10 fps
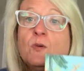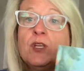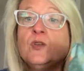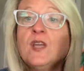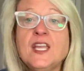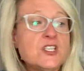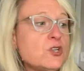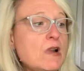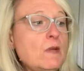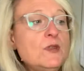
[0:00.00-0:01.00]
You can't just
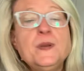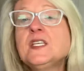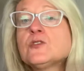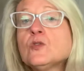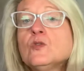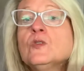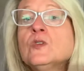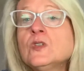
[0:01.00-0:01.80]
write with a pencil